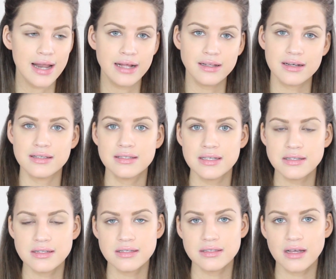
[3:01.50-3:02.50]
I like the
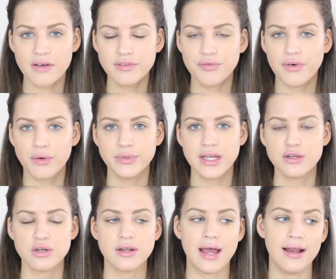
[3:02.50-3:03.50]
consistency of the
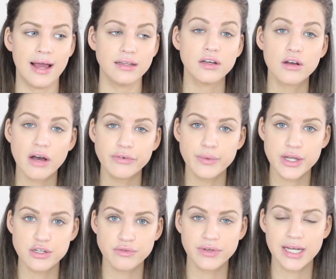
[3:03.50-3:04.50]
foundation, I like the
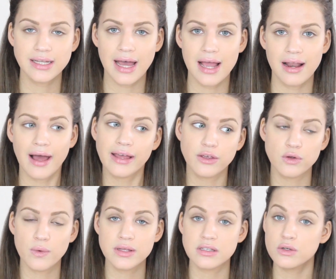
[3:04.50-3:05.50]
coverage of it, I like,
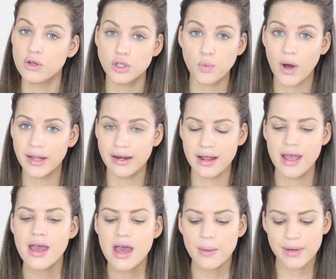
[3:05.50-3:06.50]
it's a good
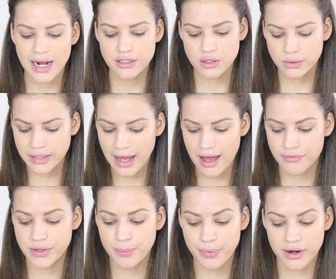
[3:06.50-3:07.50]
quality, but I don't
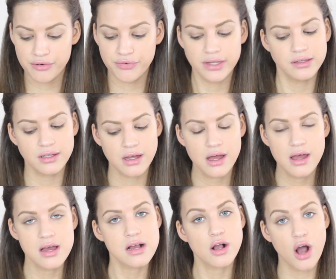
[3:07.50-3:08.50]
have the perfect
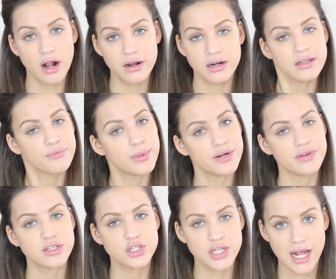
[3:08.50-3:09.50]
color, the
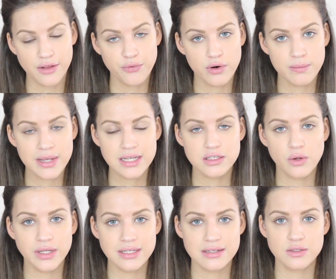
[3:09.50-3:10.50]
perfect shade for me.
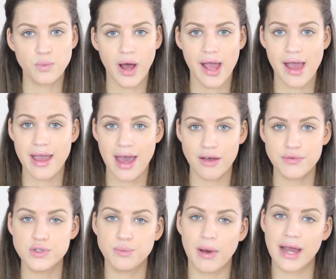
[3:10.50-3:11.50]
So this is why I
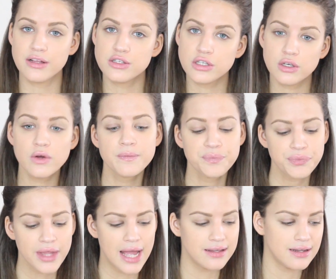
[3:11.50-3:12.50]
have to buy two,
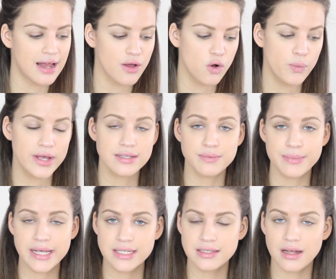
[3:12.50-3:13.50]
and then I always
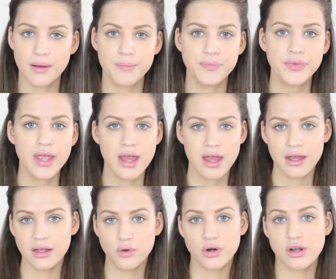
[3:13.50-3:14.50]
mix them
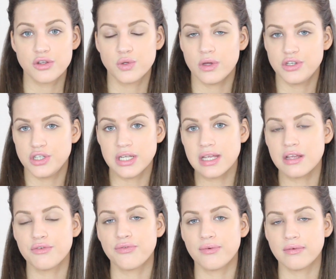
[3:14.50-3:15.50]
in order to
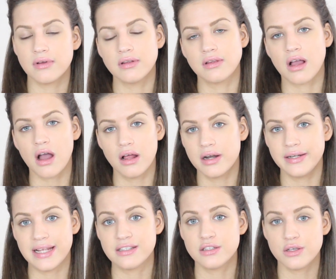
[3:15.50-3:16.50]
achieve the
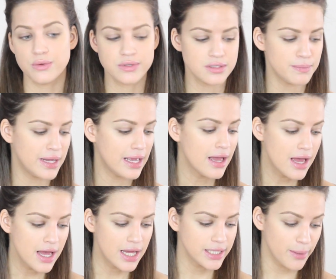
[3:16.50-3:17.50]
color that suits me
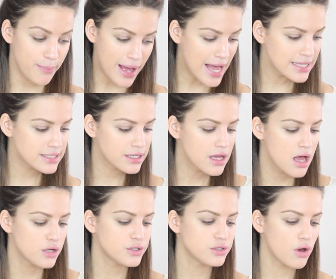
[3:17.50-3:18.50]
the best.
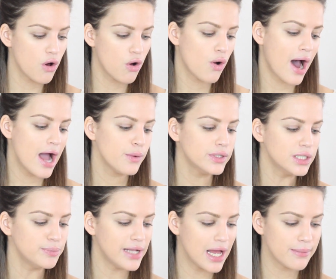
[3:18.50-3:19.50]
So I
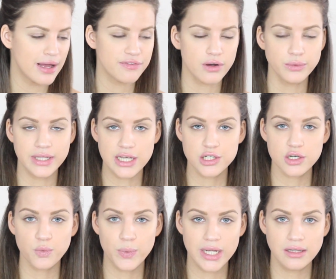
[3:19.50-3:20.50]
will apply my
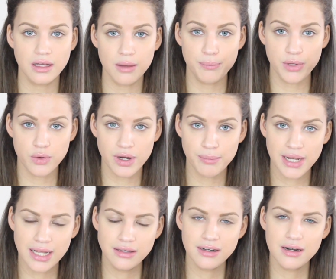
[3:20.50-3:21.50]
foundation with a beauty
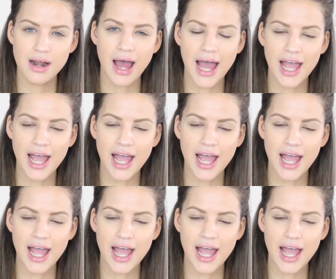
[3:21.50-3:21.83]
blender.